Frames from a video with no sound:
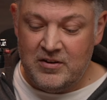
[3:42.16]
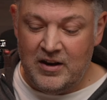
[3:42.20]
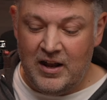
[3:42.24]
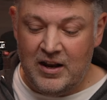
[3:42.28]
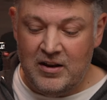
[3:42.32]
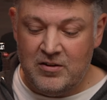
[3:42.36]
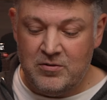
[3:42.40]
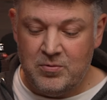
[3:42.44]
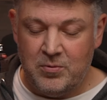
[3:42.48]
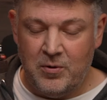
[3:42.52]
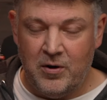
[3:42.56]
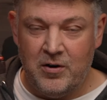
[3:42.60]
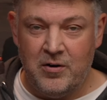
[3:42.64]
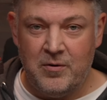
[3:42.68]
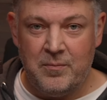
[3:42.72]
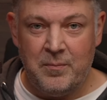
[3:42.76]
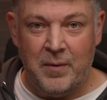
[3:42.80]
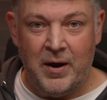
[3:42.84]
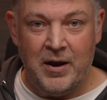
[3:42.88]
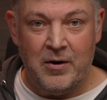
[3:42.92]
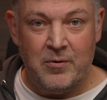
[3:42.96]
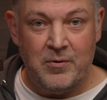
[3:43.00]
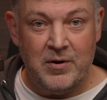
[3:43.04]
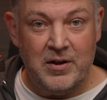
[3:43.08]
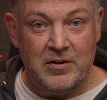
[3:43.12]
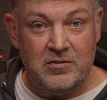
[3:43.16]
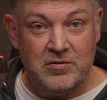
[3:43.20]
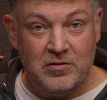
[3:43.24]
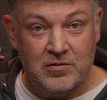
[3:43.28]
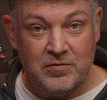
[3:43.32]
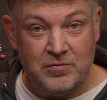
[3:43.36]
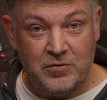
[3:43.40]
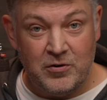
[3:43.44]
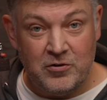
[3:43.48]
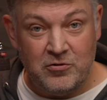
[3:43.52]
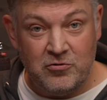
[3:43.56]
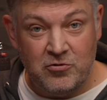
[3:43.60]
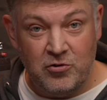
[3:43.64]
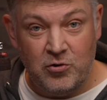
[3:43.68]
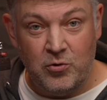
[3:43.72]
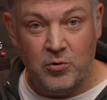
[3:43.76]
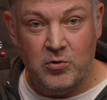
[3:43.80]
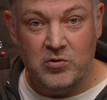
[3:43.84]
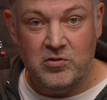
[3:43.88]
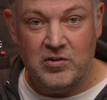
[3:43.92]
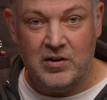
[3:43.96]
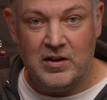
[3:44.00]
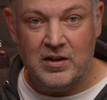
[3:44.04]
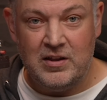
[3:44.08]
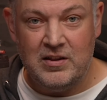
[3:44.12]
that is one of my reasons for
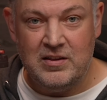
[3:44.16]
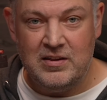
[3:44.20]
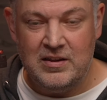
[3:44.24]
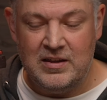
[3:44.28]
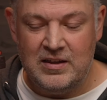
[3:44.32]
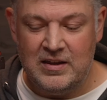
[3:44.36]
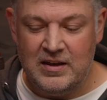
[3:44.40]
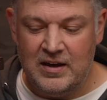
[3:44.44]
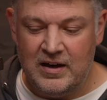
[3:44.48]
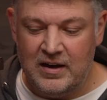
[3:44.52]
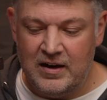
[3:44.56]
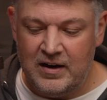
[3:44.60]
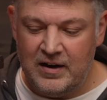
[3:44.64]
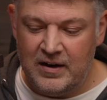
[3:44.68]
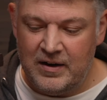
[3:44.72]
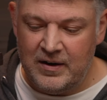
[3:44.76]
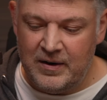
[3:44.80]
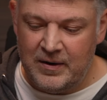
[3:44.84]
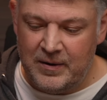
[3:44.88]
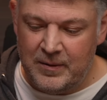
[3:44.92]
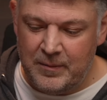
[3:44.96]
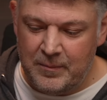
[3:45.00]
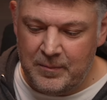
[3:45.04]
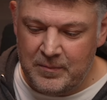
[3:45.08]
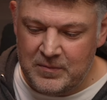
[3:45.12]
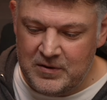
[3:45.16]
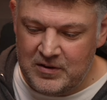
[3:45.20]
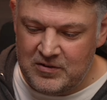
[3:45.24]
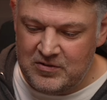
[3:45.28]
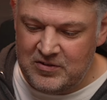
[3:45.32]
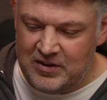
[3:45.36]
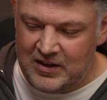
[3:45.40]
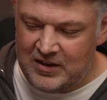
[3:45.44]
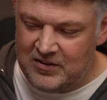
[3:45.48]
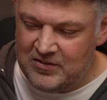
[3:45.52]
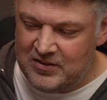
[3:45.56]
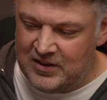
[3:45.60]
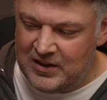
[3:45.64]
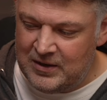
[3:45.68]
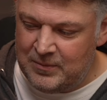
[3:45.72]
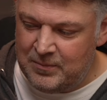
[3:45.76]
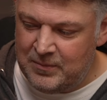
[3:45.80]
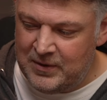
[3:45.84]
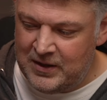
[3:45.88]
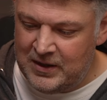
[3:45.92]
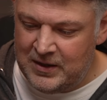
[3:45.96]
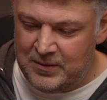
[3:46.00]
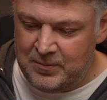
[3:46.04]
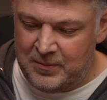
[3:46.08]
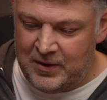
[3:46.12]
choosing the
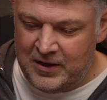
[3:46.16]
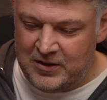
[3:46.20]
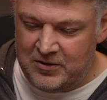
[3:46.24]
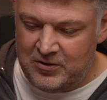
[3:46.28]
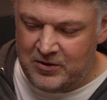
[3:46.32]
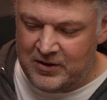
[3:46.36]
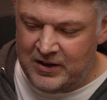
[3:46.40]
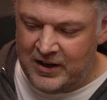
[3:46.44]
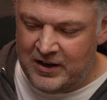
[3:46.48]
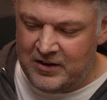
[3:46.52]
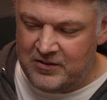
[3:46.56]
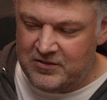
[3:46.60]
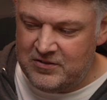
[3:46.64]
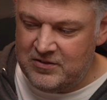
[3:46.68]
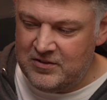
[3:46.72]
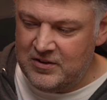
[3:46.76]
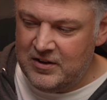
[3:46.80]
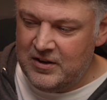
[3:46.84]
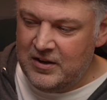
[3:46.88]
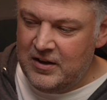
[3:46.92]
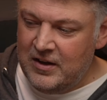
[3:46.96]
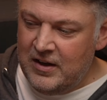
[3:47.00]
16mm lens.